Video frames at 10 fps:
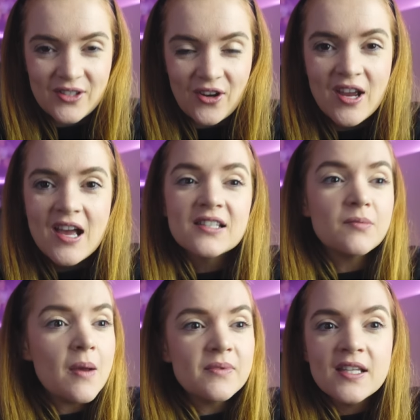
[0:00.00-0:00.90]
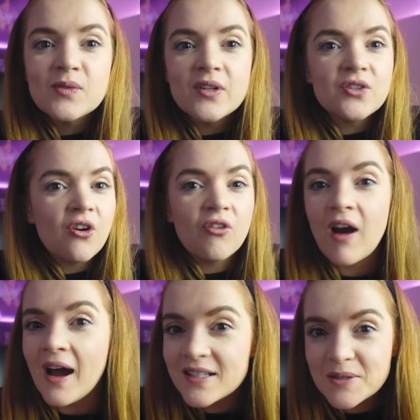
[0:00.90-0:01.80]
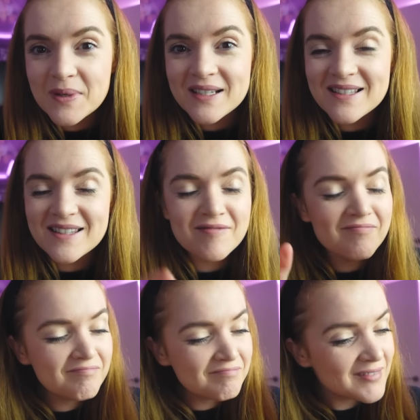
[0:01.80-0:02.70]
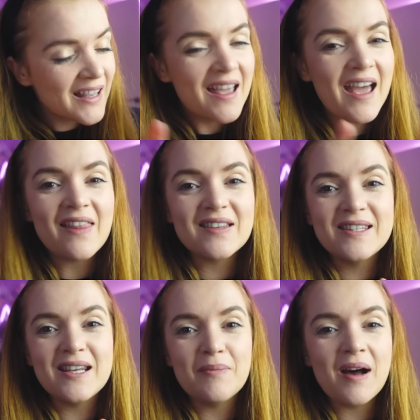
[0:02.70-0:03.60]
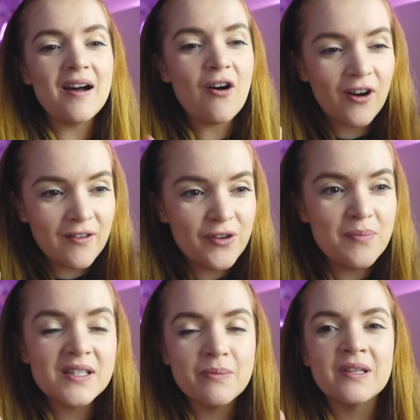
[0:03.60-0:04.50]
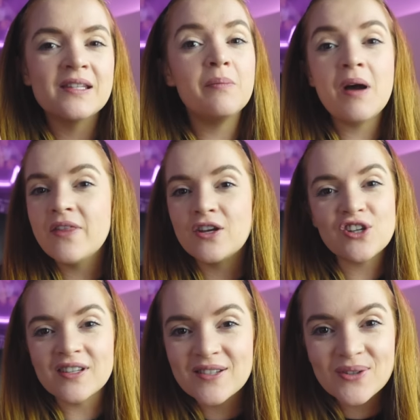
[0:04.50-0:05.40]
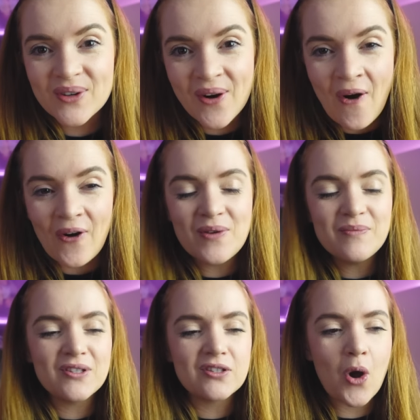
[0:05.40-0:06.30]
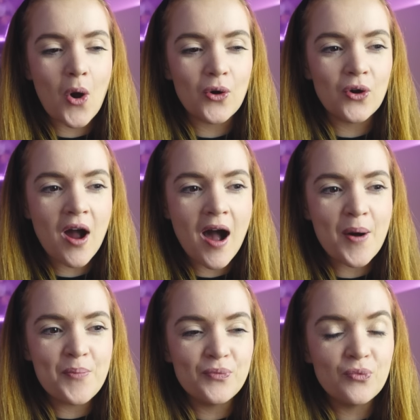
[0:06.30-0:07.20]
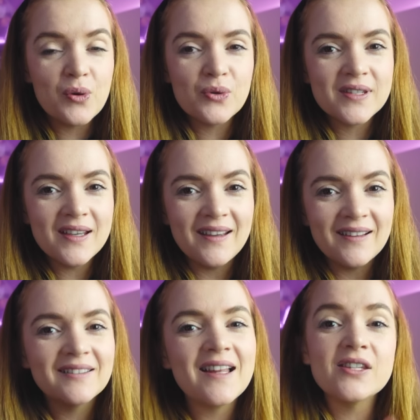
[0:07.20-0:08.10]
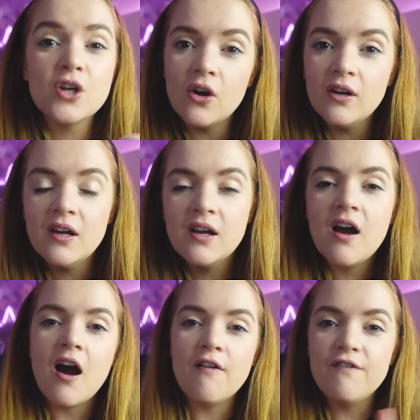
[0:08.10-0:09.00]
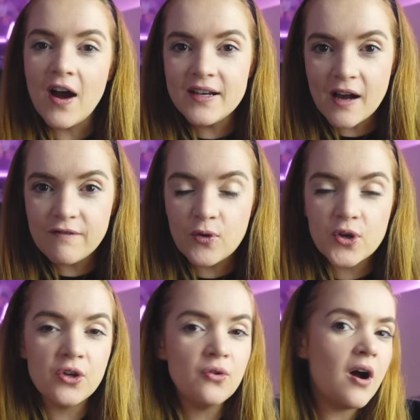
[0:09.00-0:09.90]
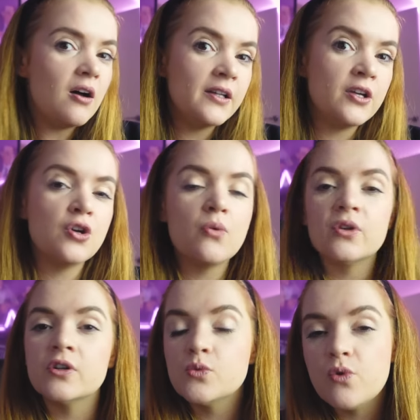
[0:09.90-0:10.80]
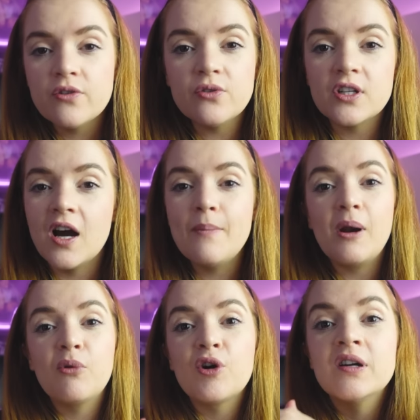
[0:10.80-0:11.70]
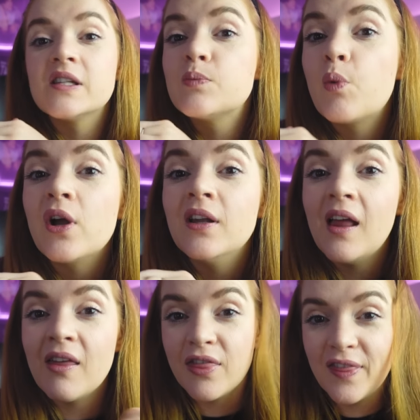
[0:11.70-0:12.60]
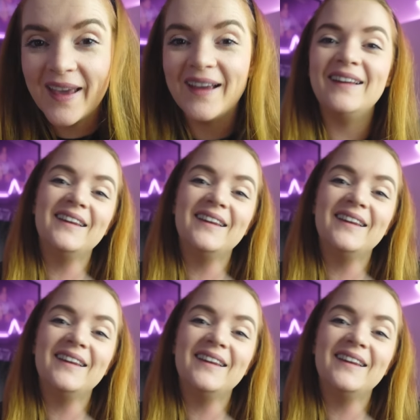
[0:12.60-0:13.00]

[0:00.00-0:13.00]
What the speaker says: So sometimes these ones are all right to miss at the cinema, or if you miss them at the cinema, they're just as good at home. So we will see. Let's go. I'll find out for you. I'll let you know whether it's worth your time, and I'm not gonna spoil a thing.